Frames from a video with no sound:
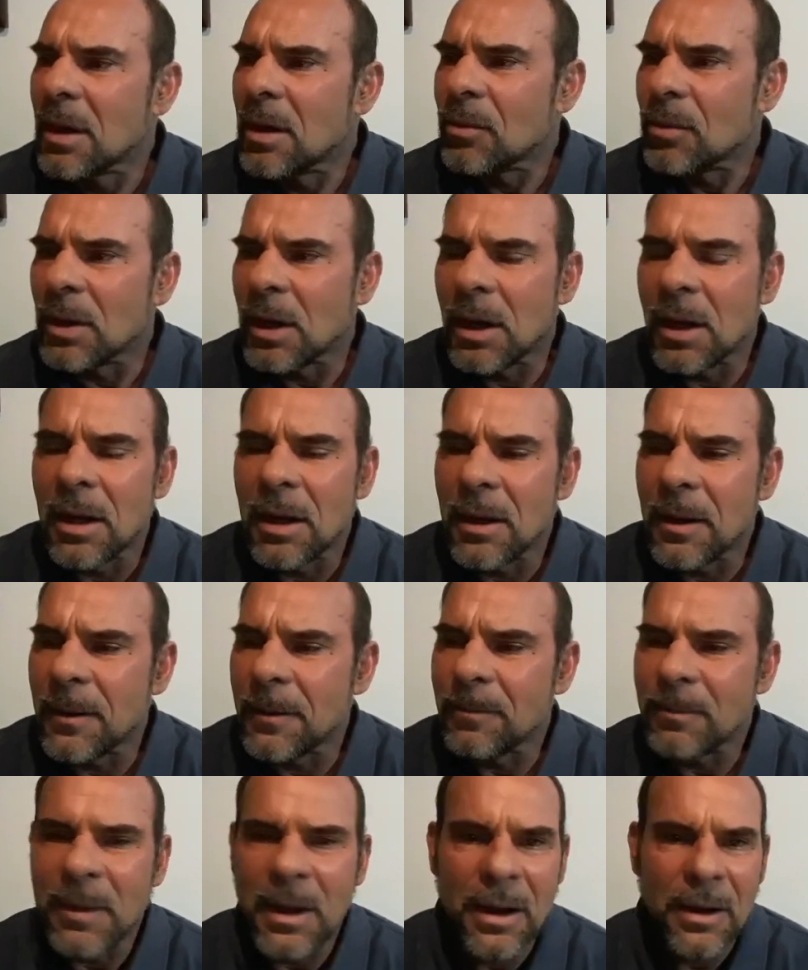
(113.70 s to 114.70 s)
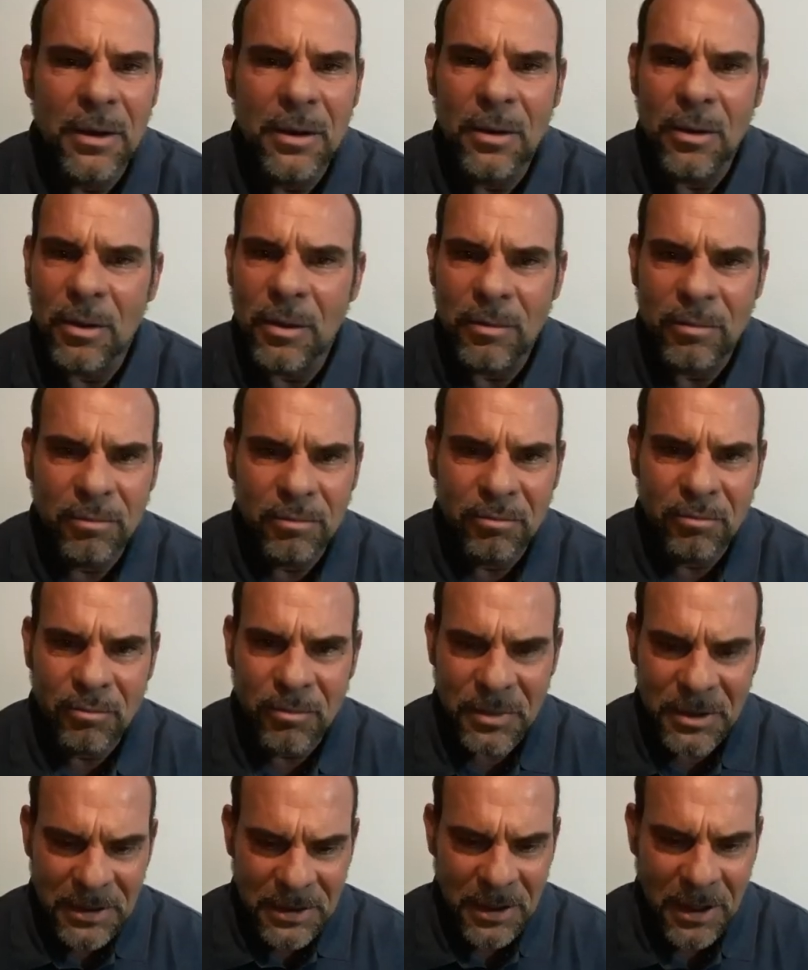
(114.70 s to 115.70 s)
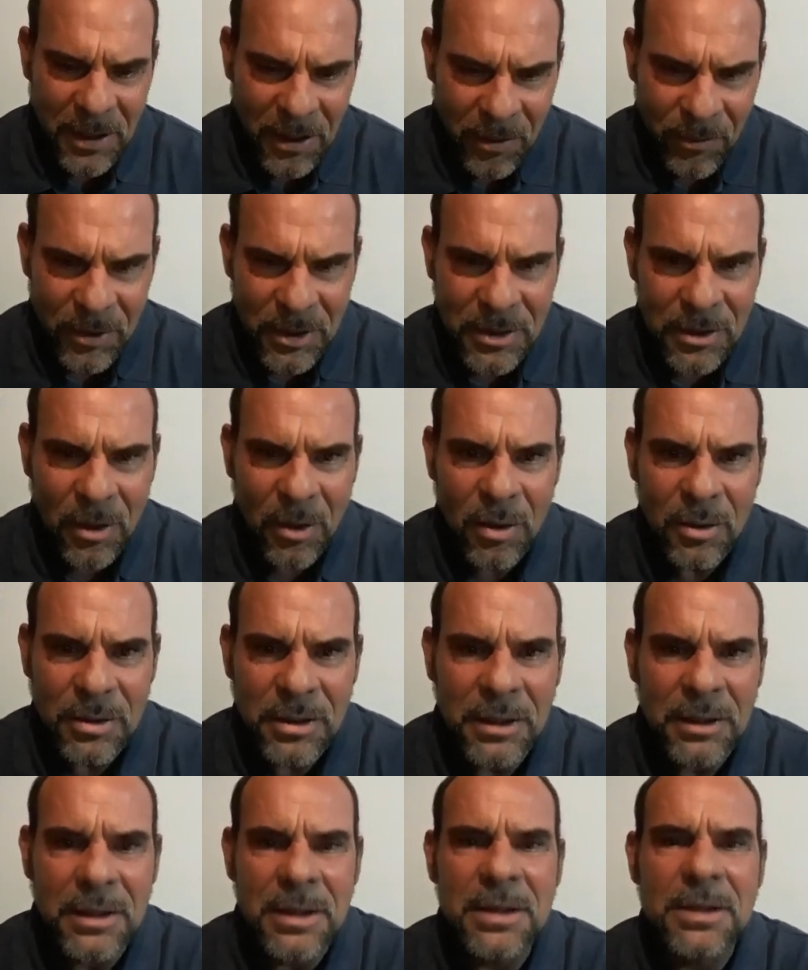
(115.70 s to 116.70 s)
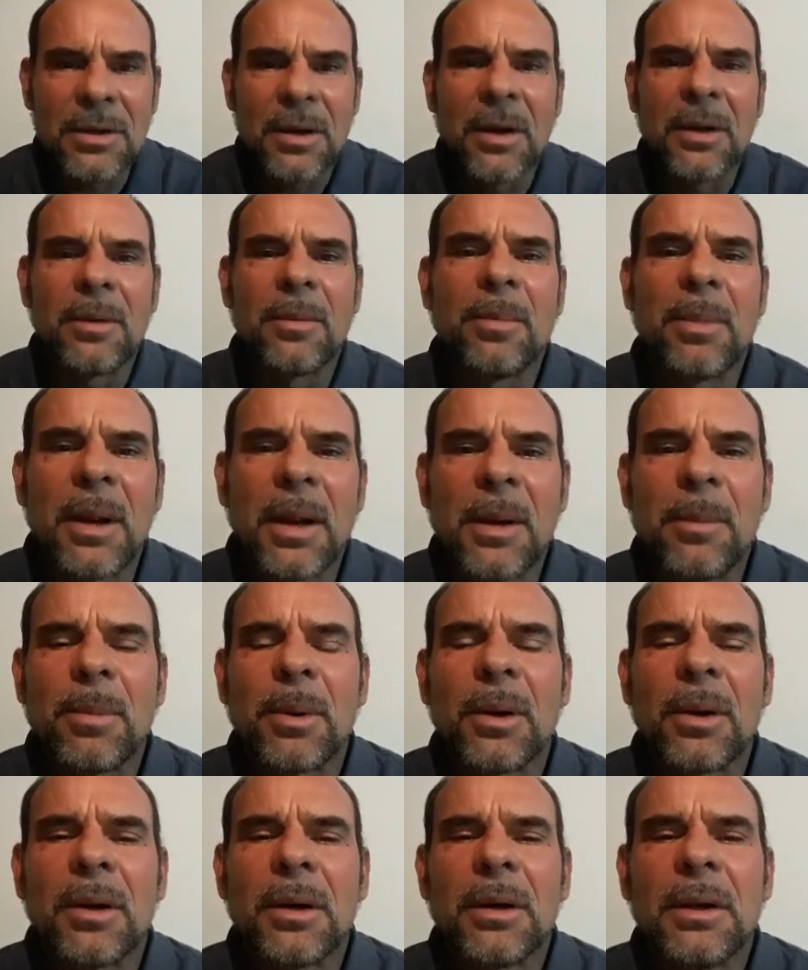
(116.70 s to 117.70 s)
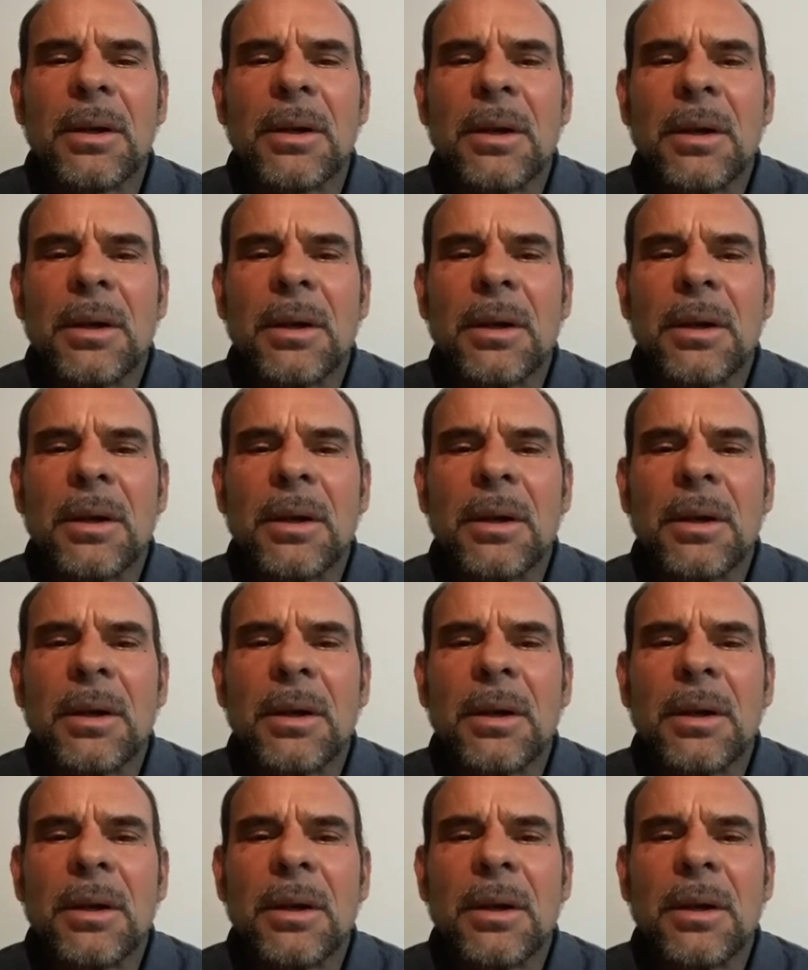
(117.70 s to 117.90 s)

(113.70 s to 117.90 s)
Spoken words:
and you're seeing results, at least on the paper,